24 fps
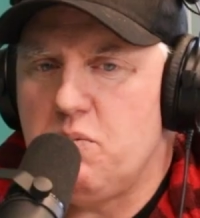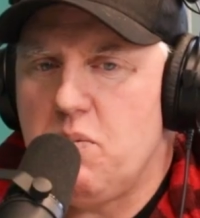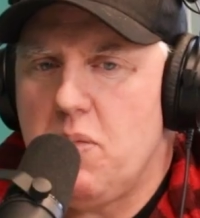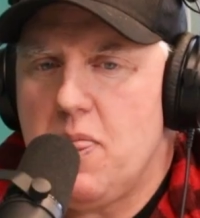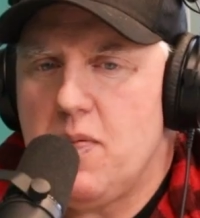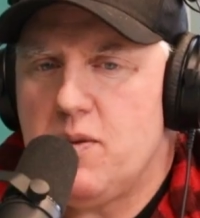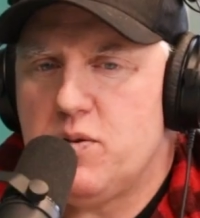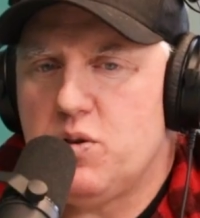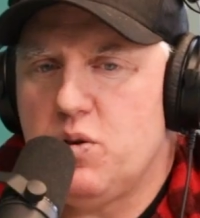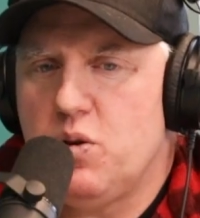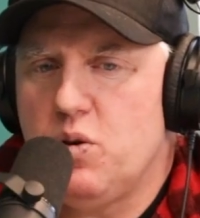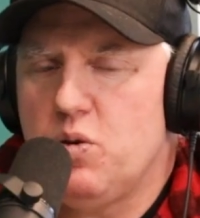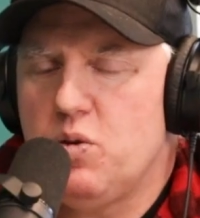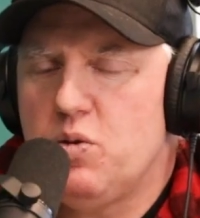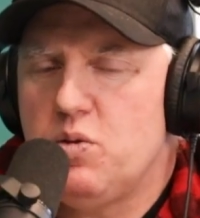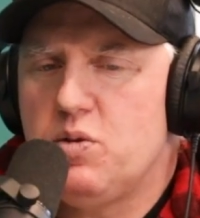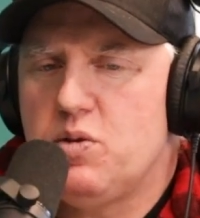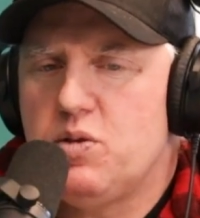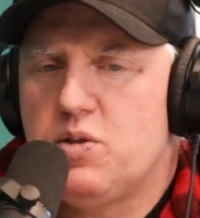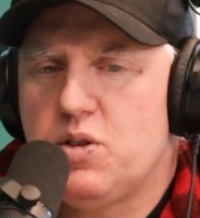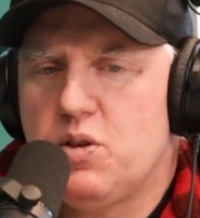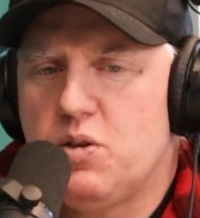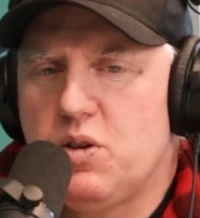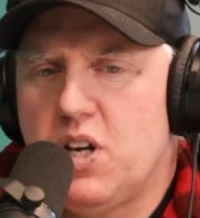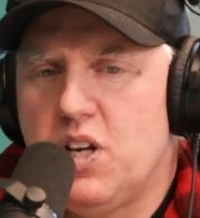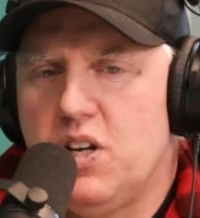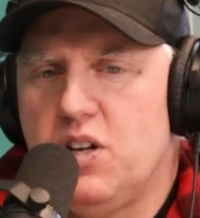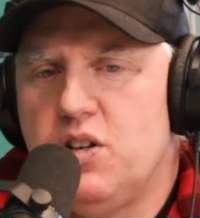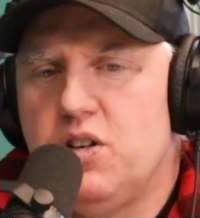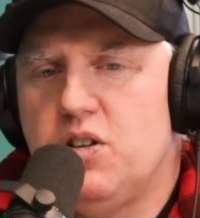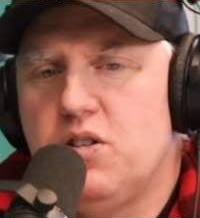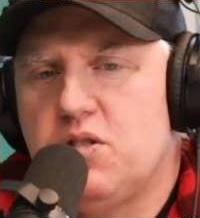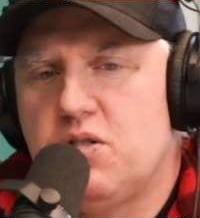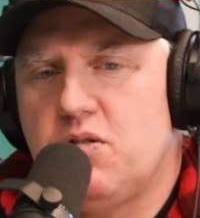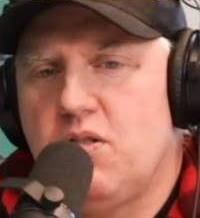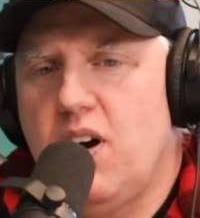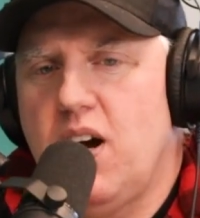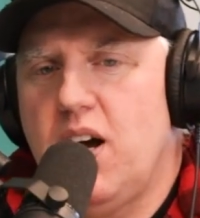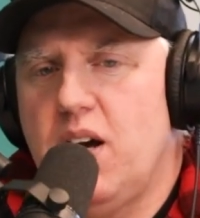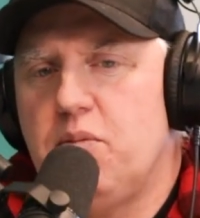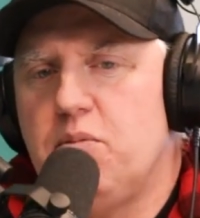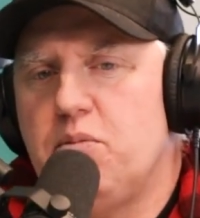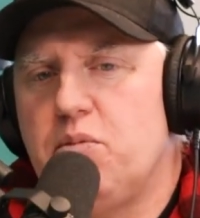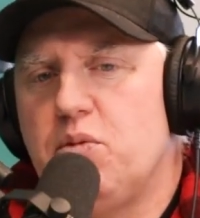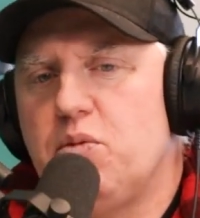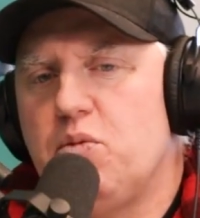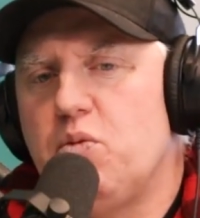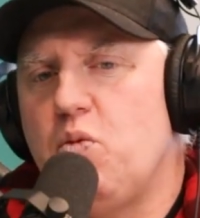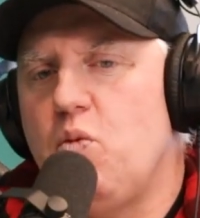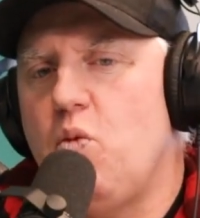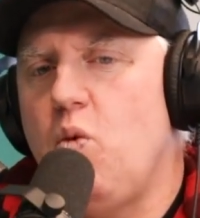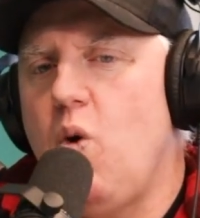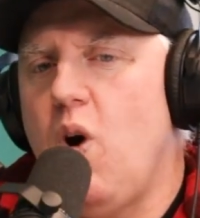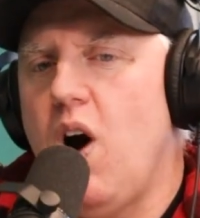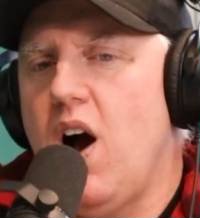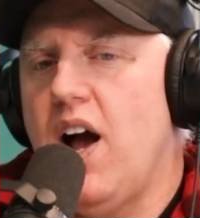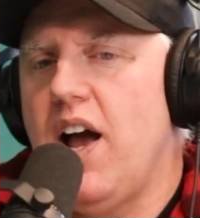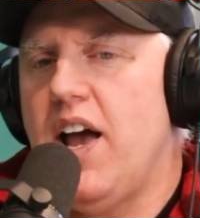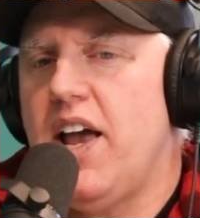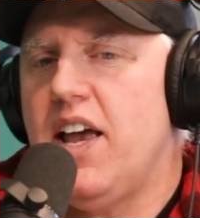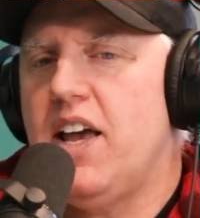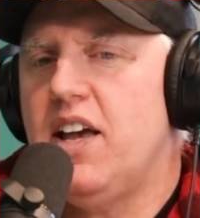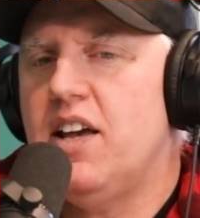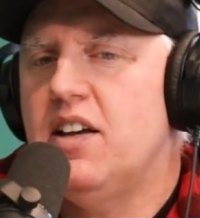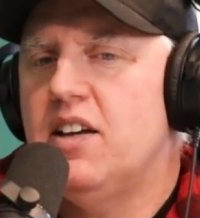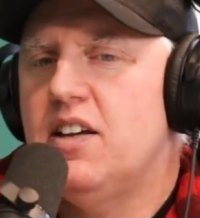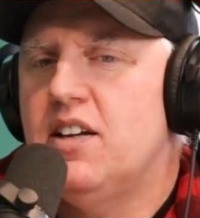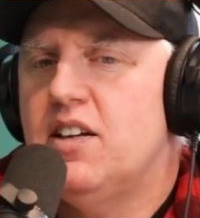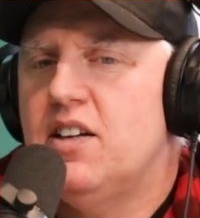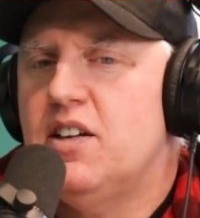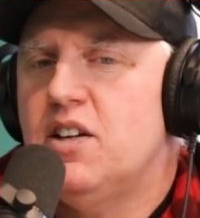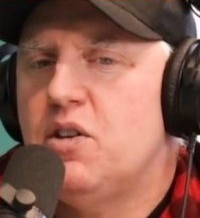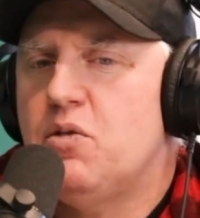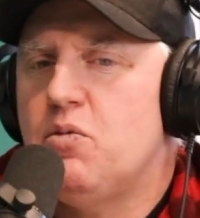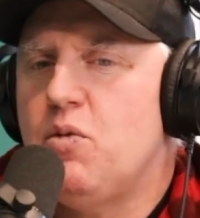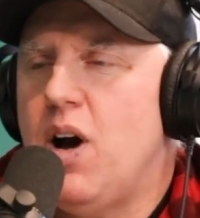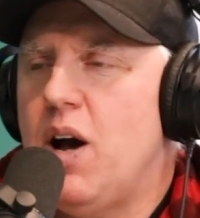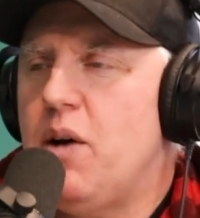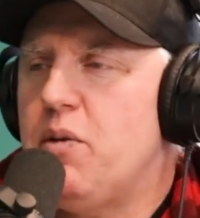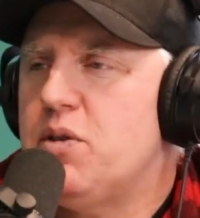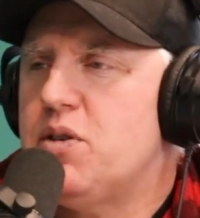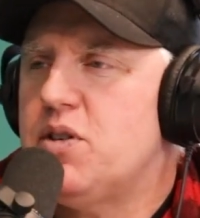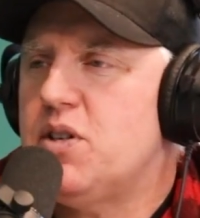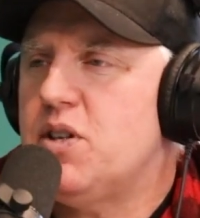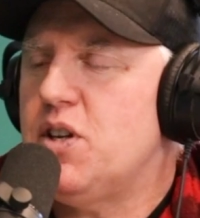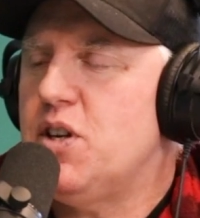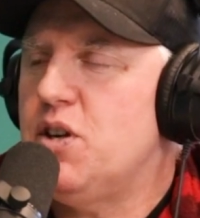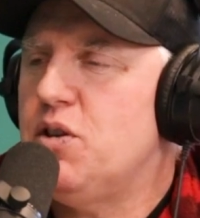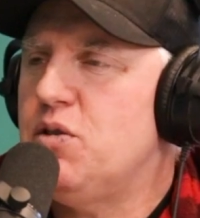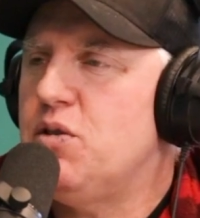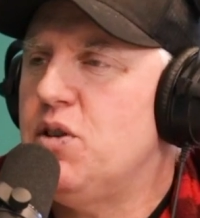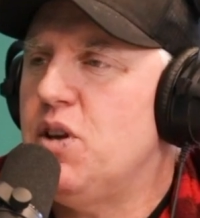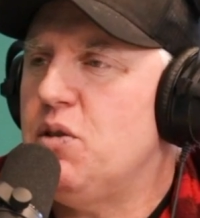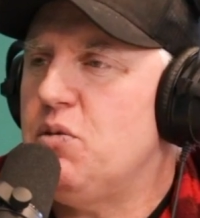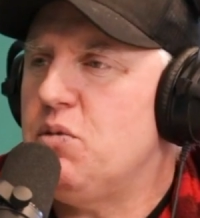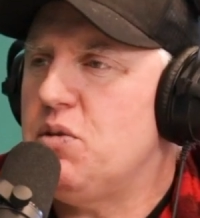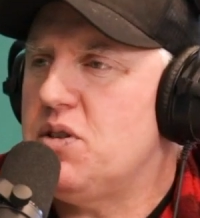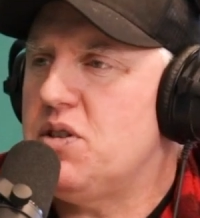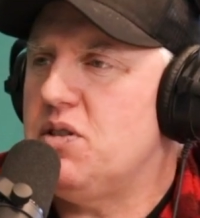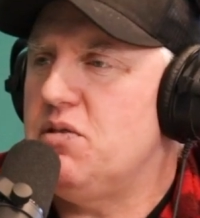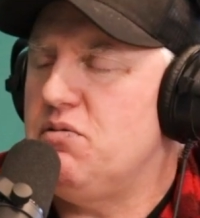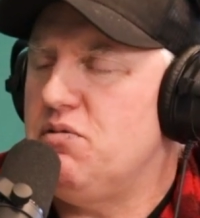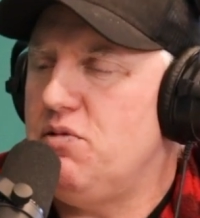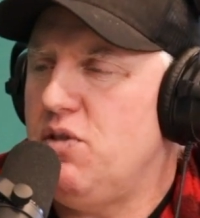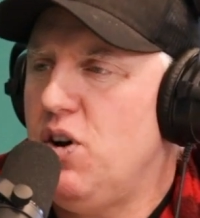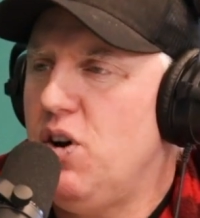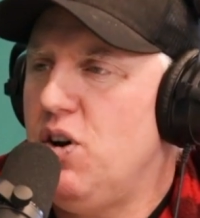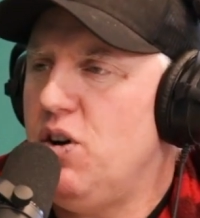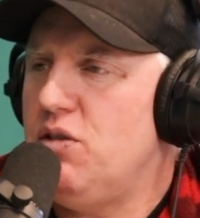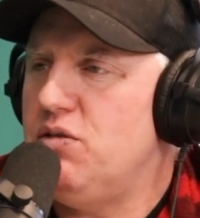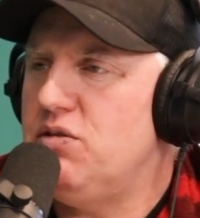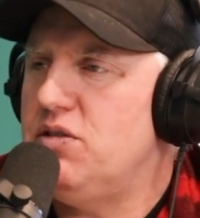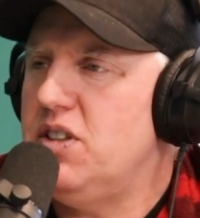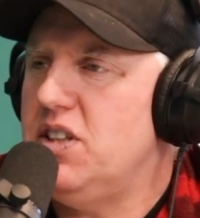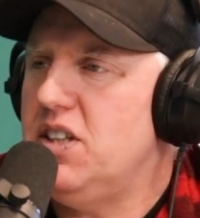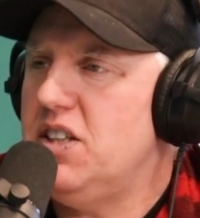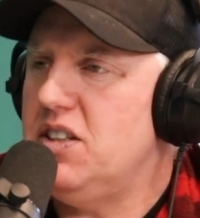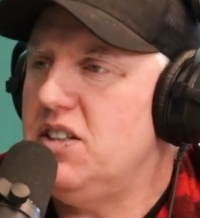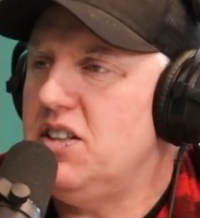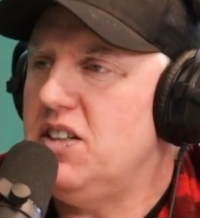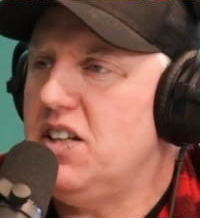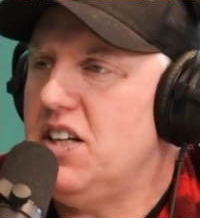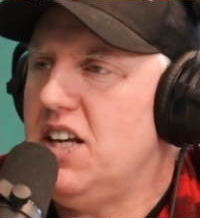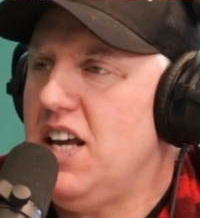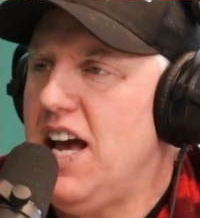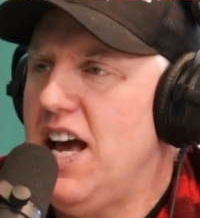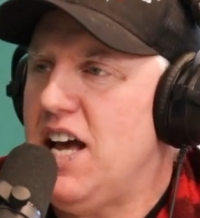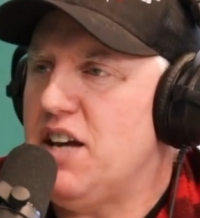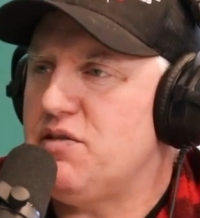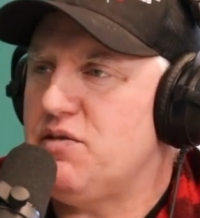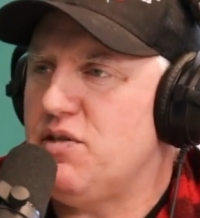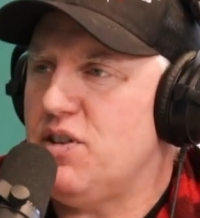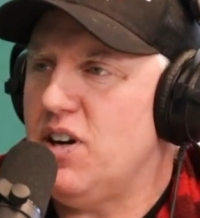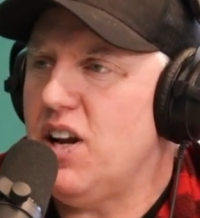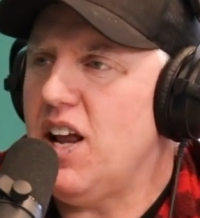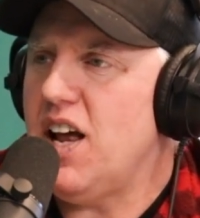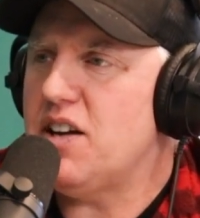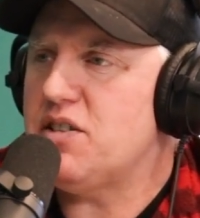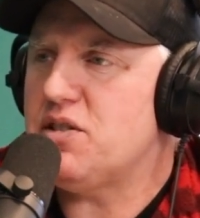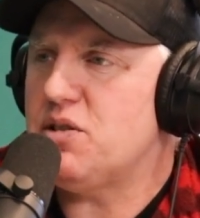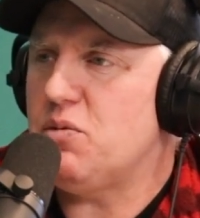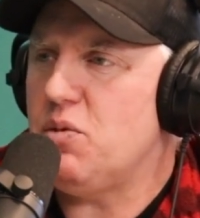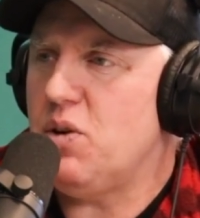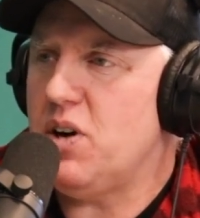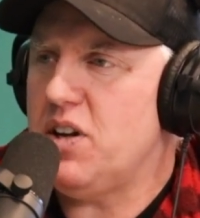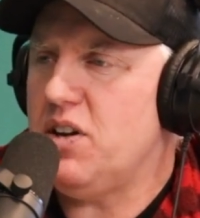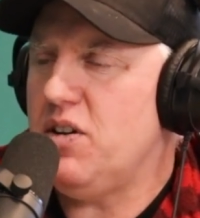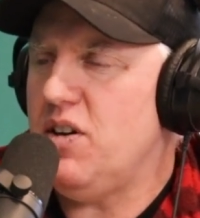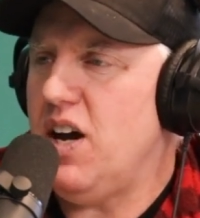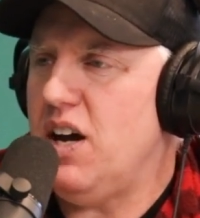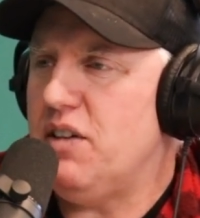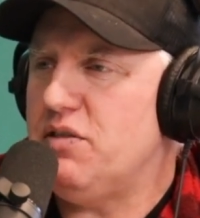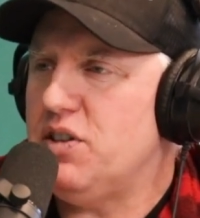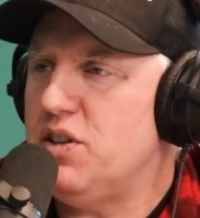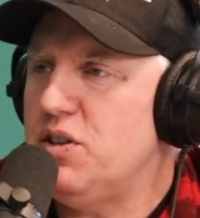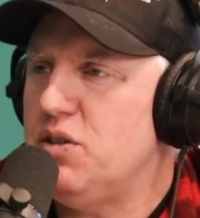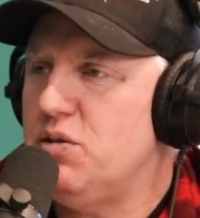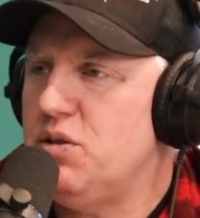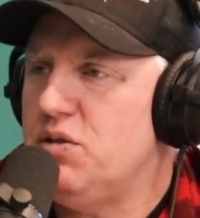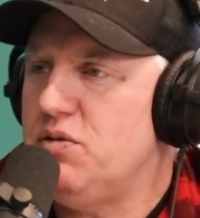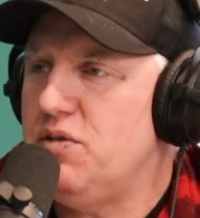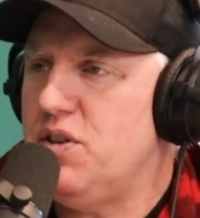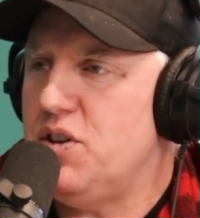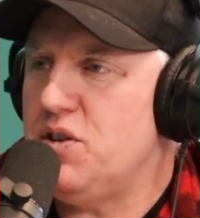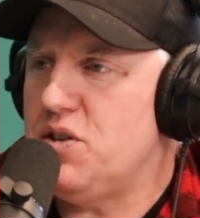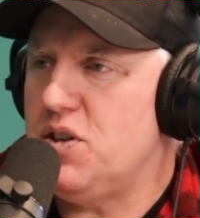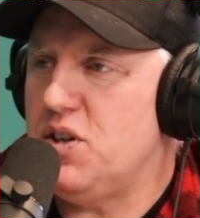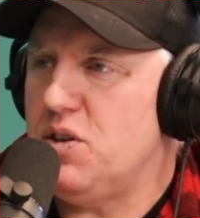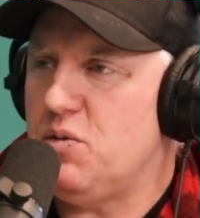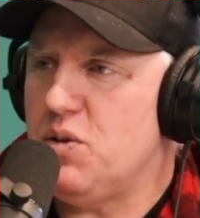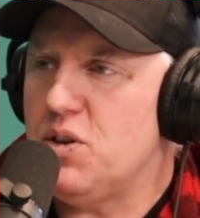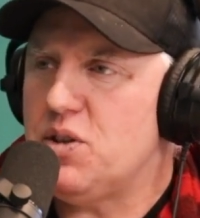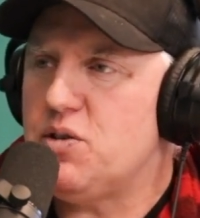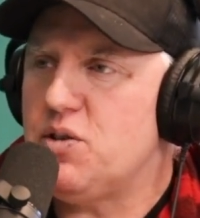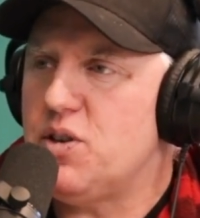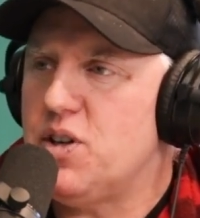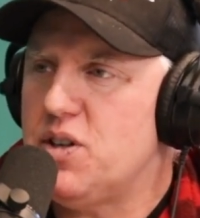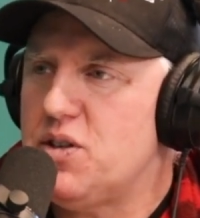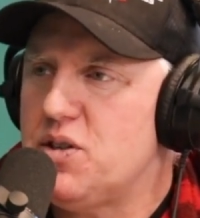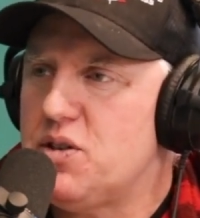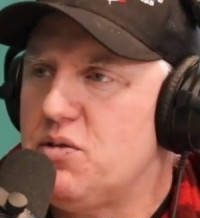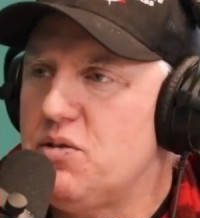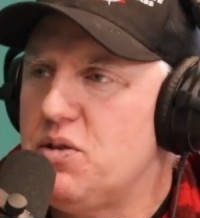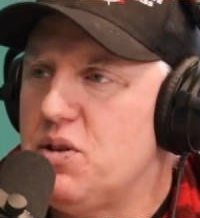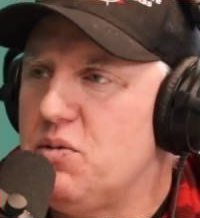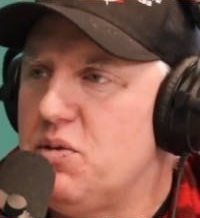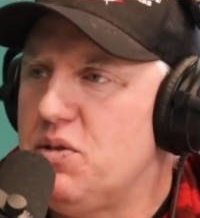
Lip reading: so can you describe why was it you that was involved in the Cast for Glass, or what do you have to do with fishing? What's your history with